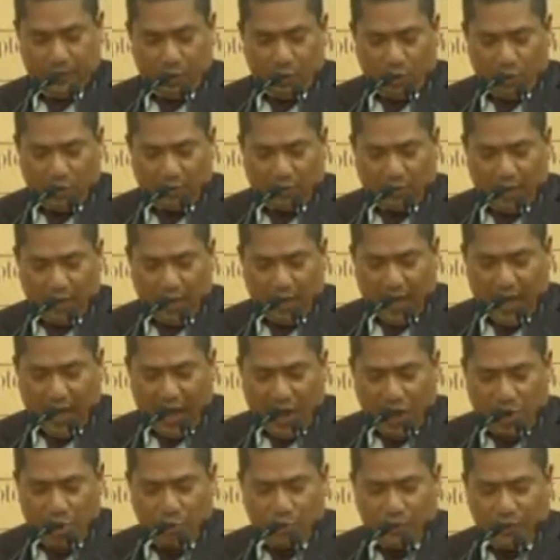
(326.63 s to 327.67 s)
Note
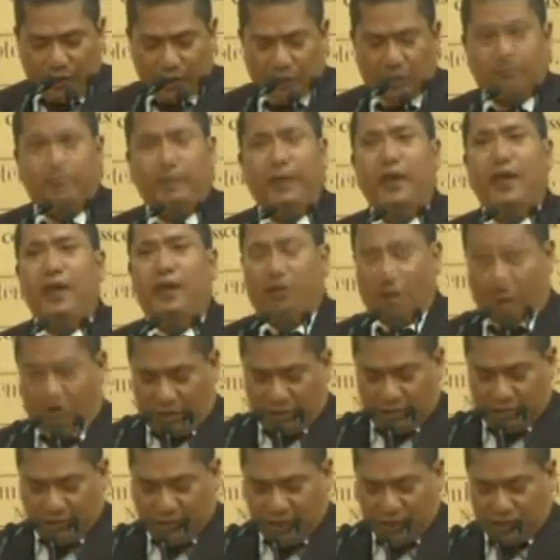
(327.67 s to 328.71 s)
how we depend
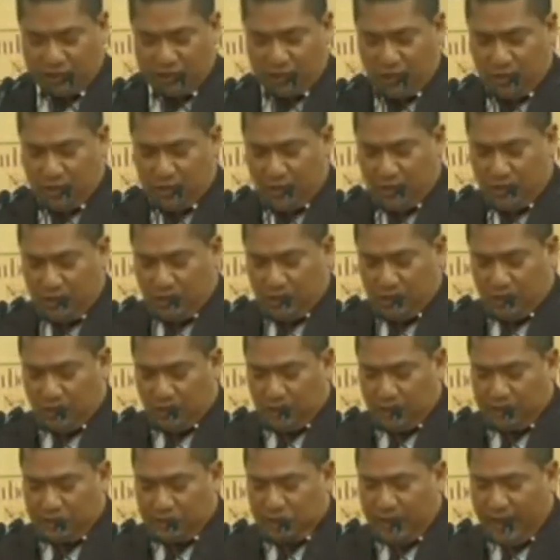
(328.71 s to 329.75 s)
on this
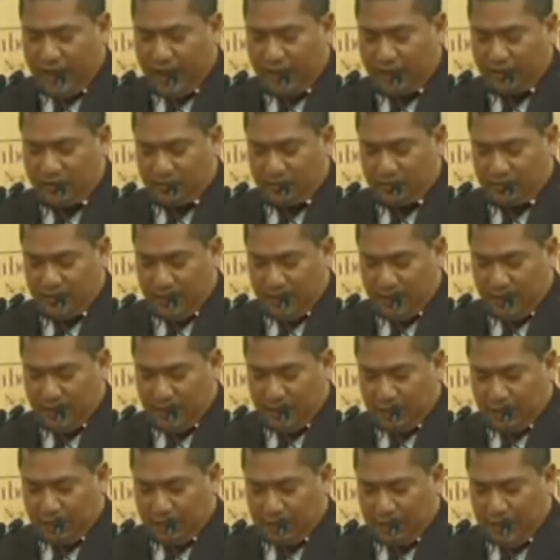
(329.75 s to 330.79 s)
constant
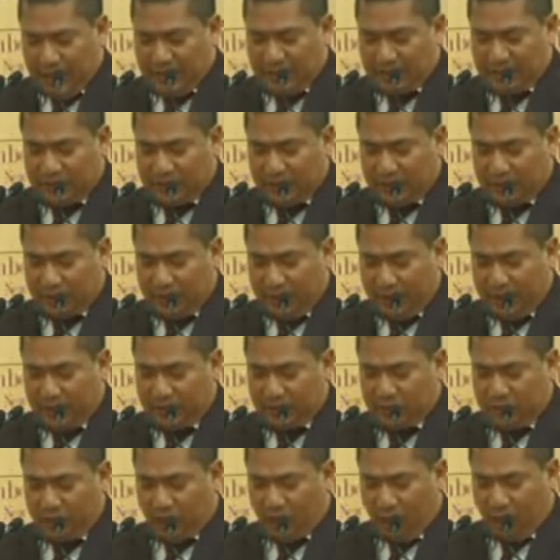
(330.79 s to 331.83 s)

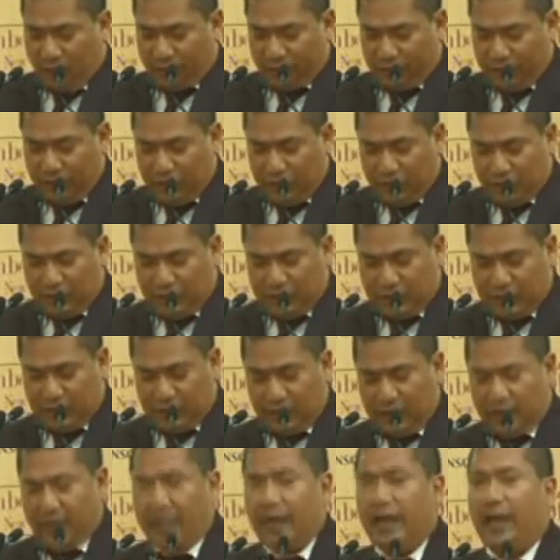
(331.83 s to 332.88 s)
replenishment of
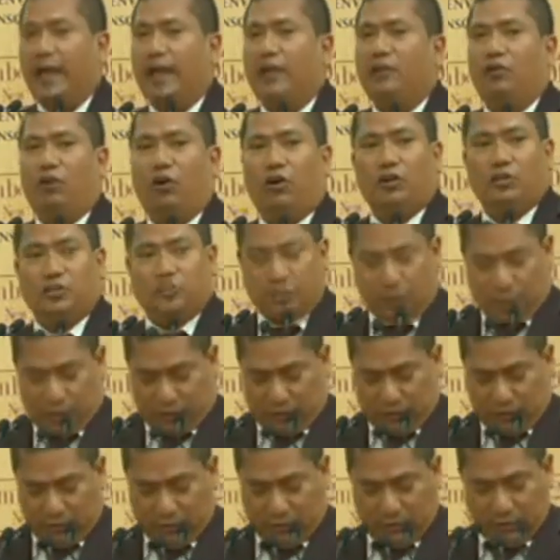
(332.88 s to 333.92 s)
energy and
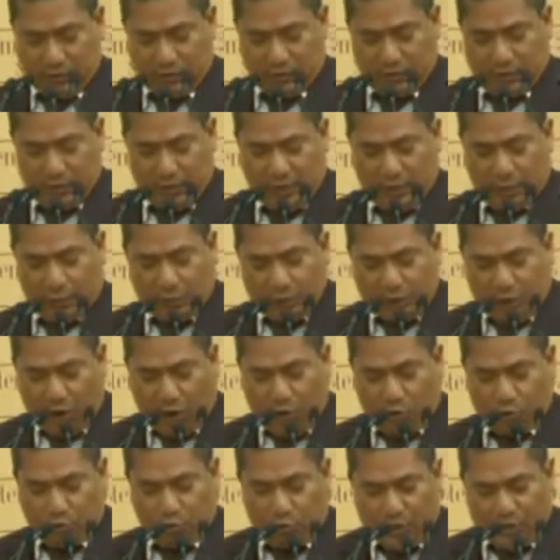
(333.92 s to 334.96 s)
oxygen,
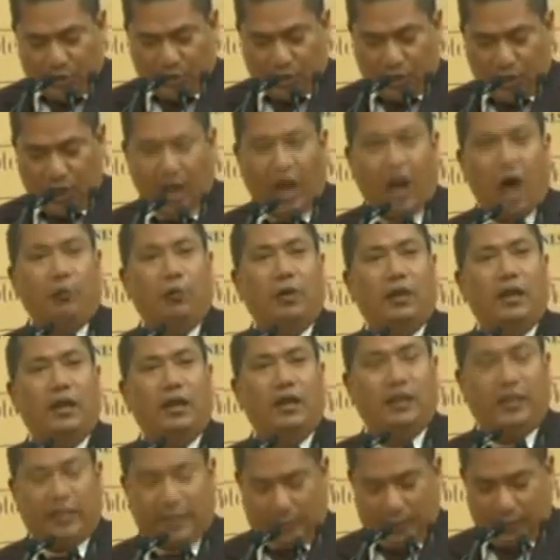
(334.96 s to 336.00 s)
without which
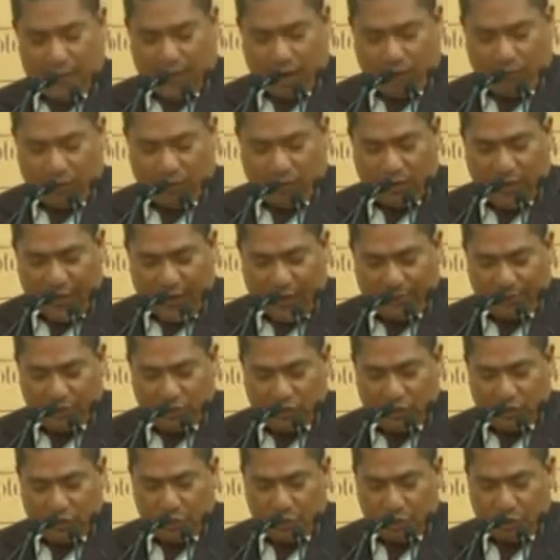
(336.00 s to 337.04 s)
our
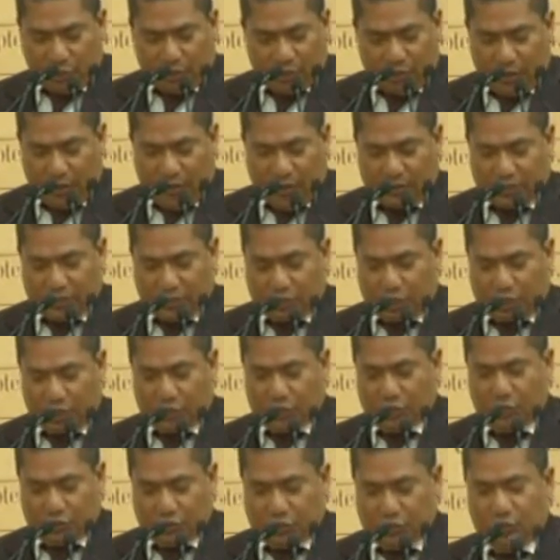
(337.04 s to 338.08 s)
lives could not
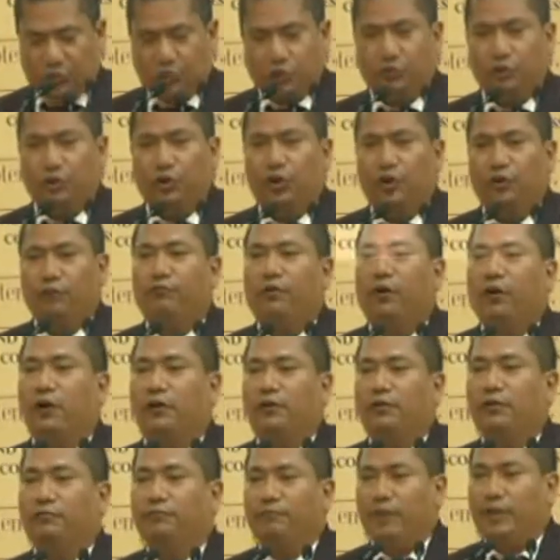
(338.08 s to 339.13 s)
continue
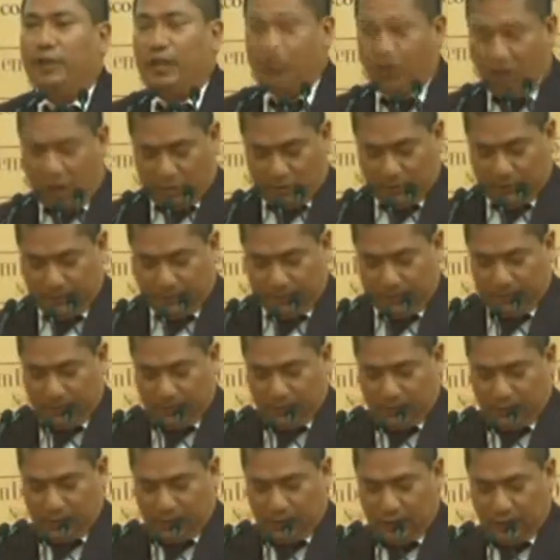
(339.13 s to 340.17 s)
for very long.
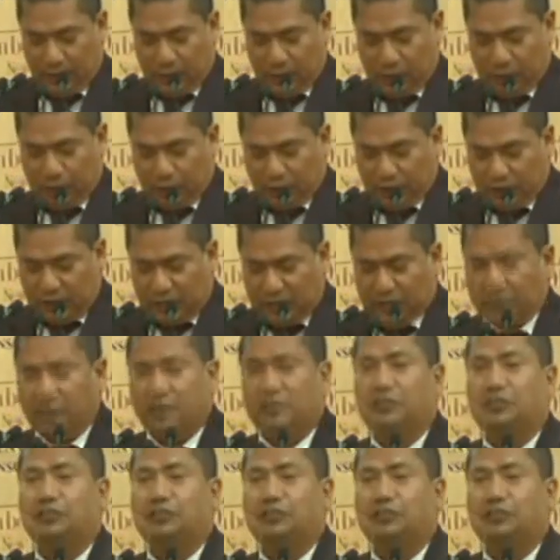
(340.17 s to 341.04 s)
In Buddha's